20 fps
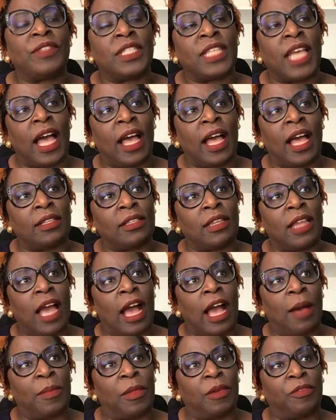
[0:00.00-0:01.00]
done
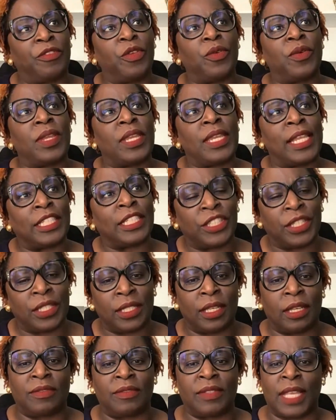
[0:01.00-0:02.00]
a few
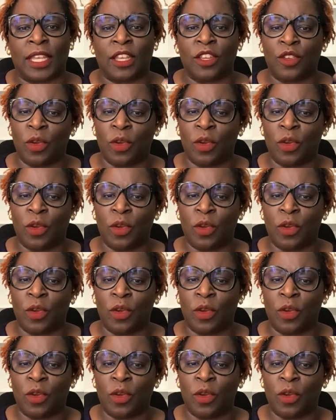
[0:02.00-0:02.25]
initiatives like,